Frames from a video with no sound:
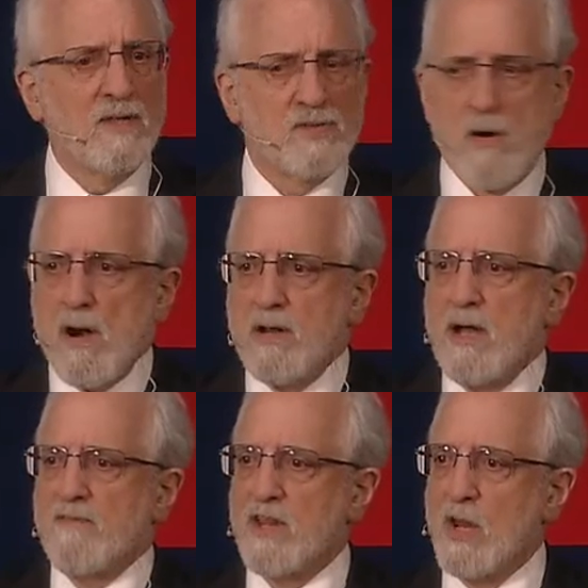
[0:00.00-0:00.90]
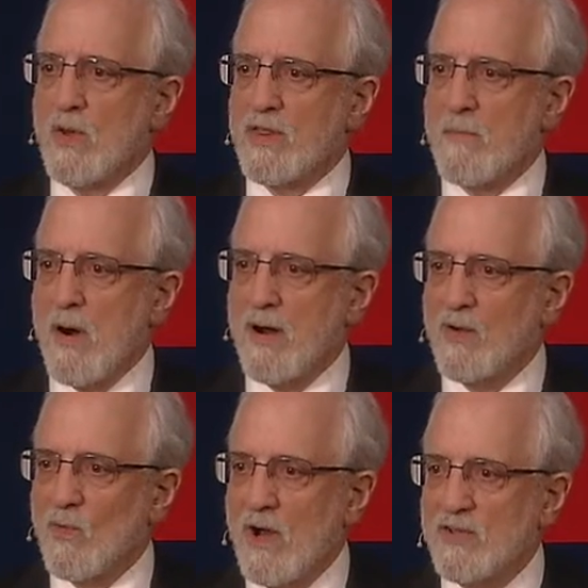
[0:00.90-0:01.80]
It's hard enough to know what the market
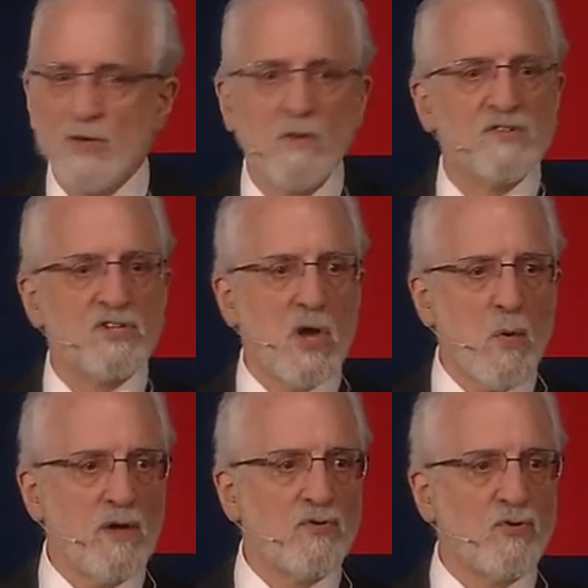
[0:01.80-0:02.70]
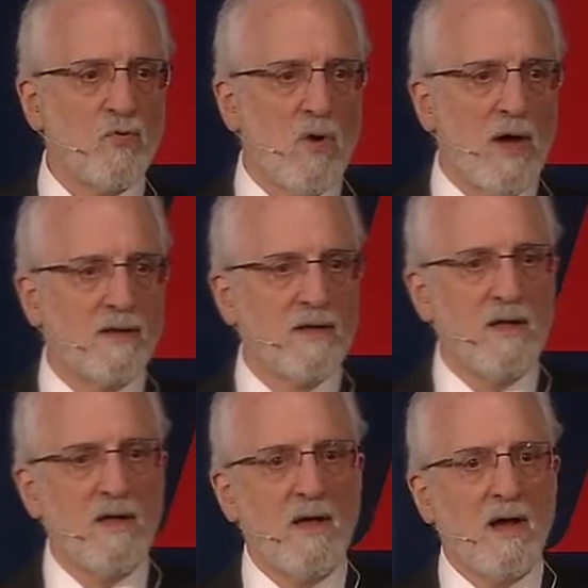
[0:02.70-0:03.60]
wants or is going to want,
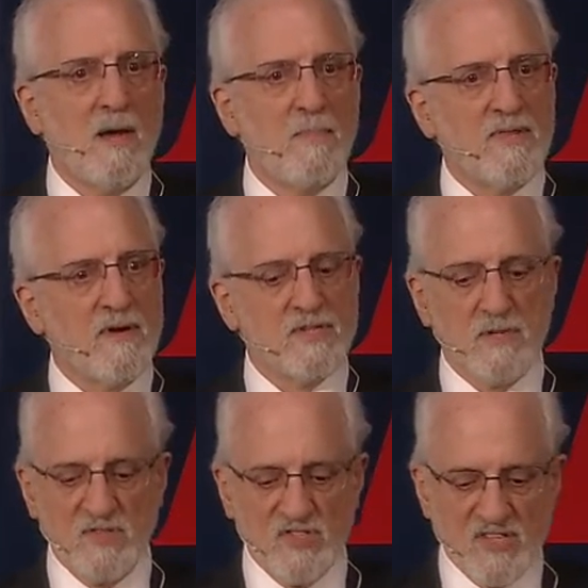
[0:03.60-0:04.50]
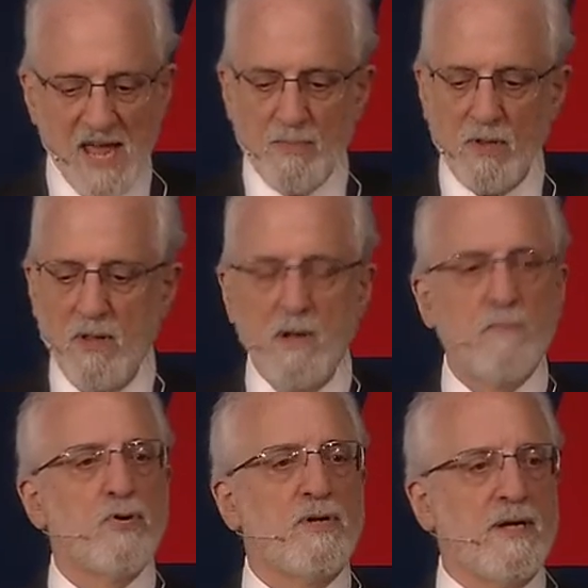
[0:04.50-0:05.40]
but there are some stable
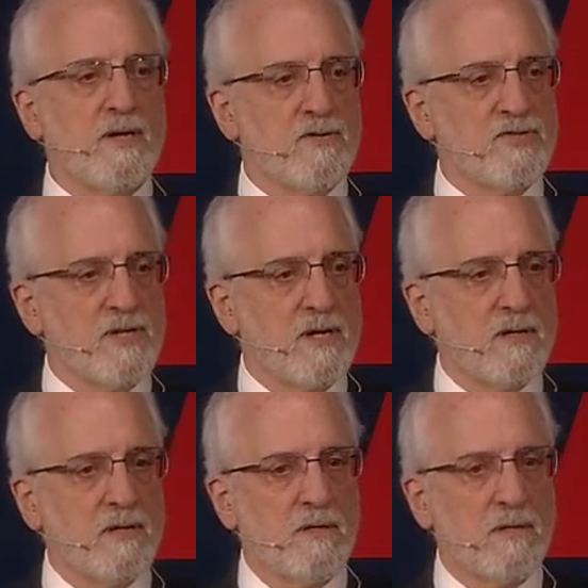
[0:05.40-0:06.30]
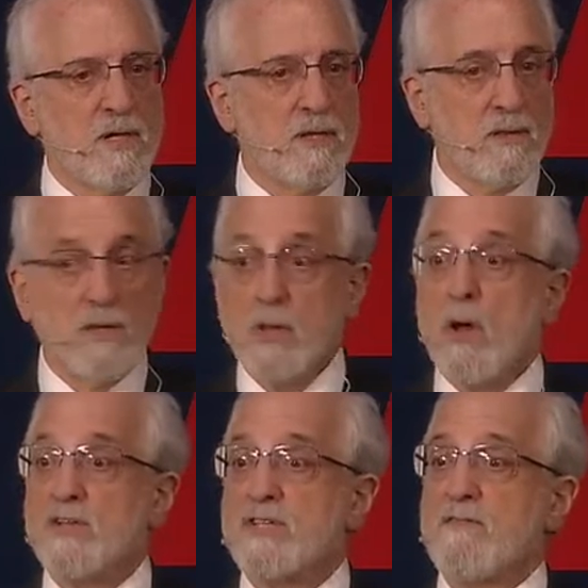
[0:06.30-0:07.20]
predictors here in the
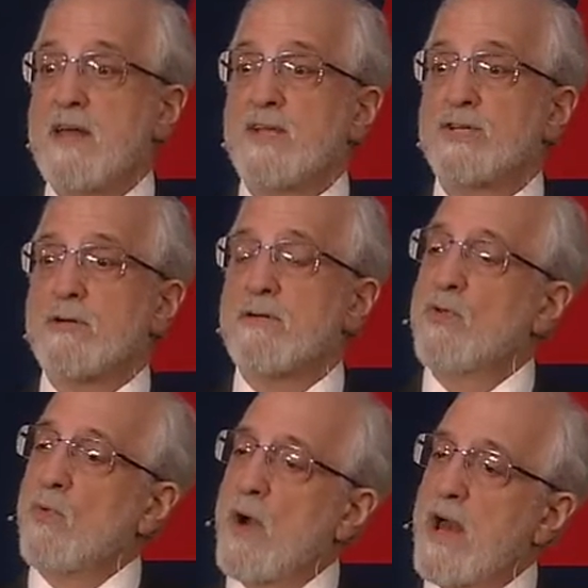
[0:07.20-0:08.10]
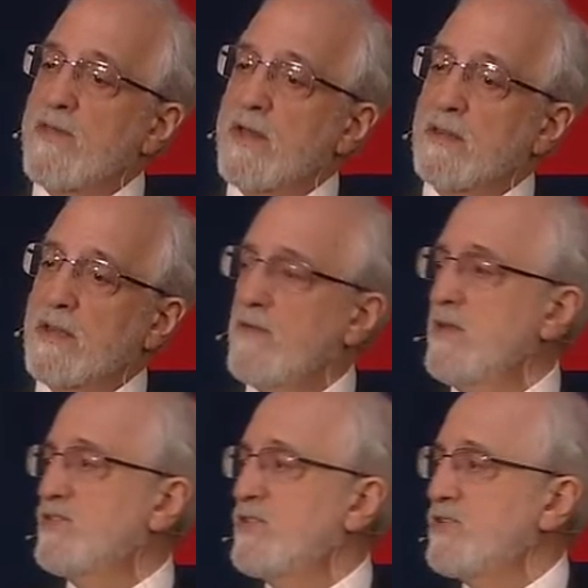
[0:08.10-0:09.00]
laws of nature, in the way that
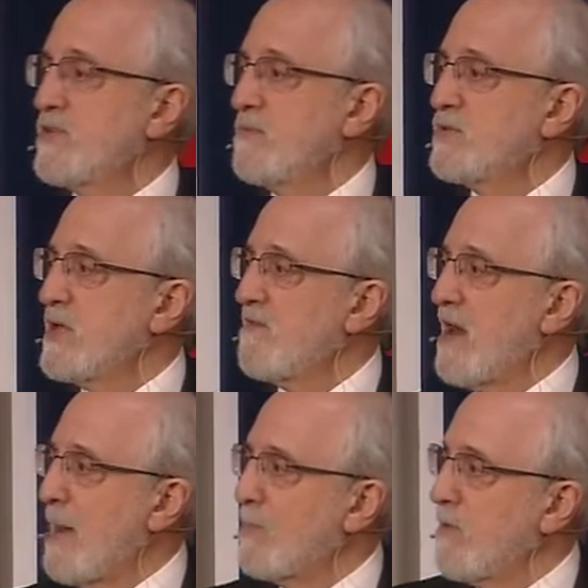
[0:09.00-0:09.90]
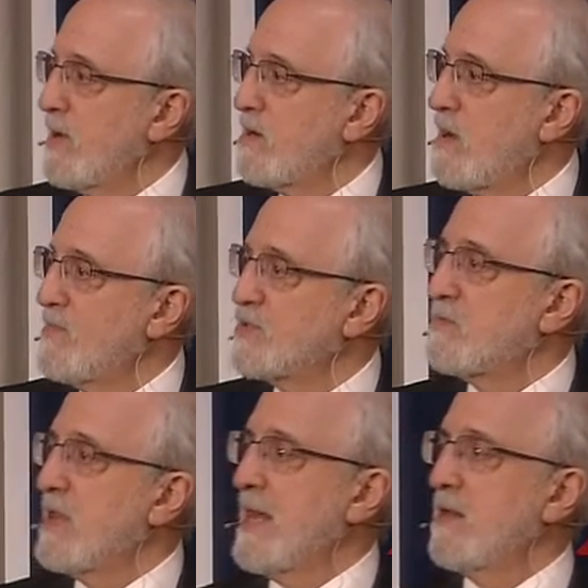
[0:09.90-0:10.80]
living systems have operated on this
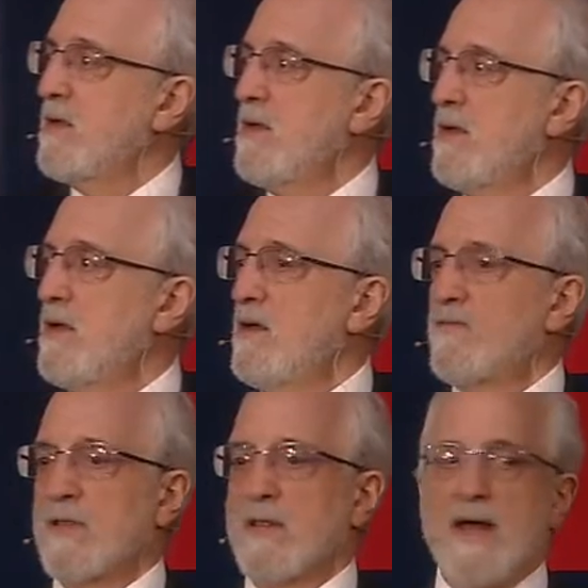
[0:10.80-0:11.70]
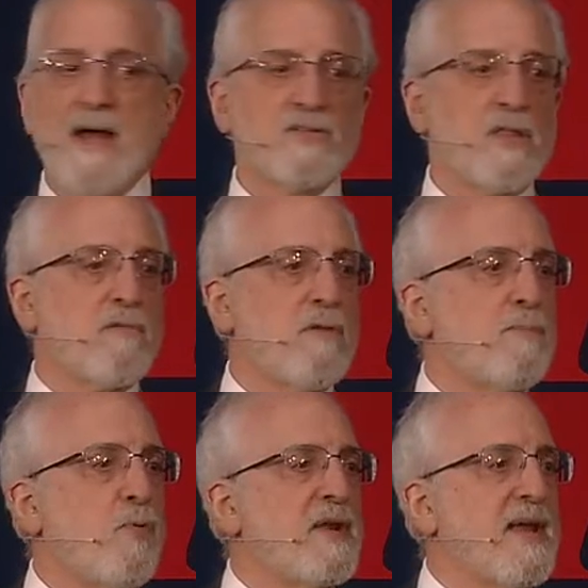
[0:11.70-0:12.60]
planet for the last
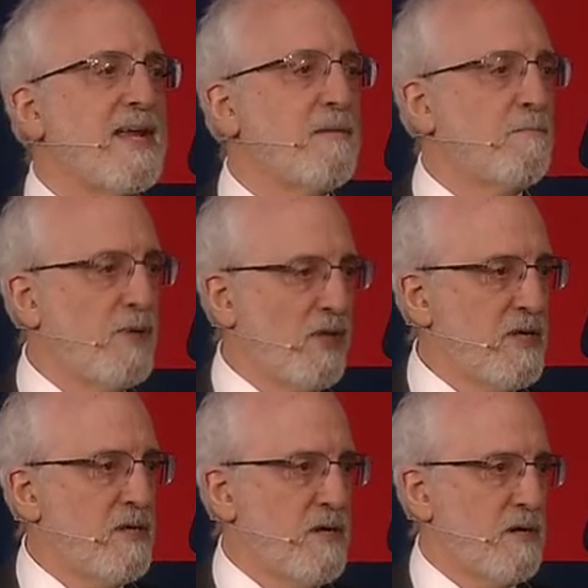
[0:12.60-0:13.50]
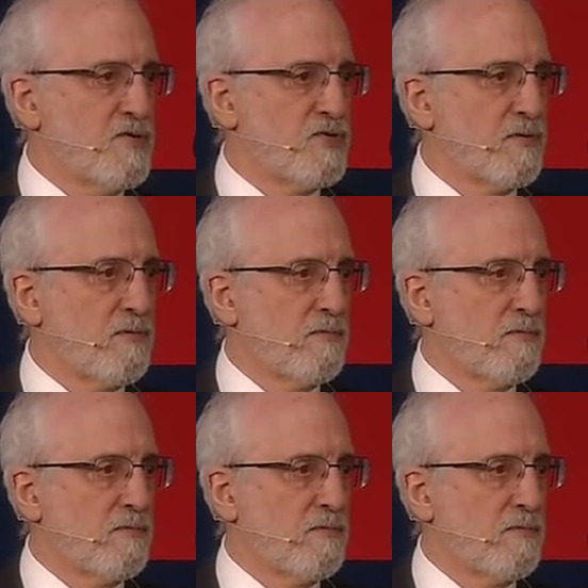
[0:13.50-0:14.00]
3.8 billion years.